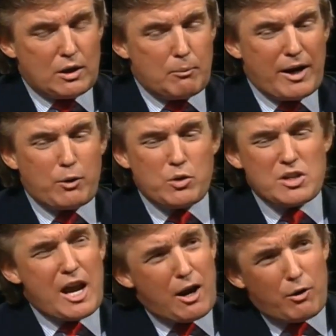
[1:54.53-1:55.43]
Mike was
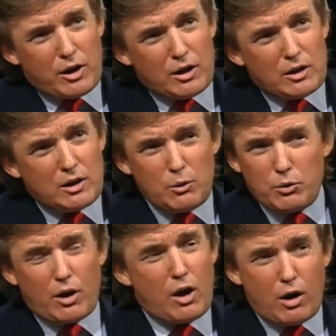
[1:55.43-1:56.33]
arrogant. He was
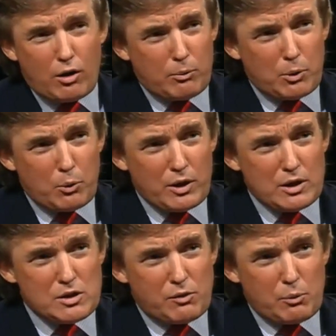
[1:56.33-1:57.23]
a horrible
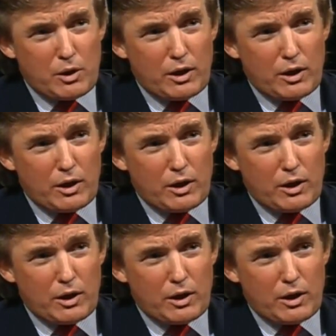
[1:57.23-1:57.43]
witness from what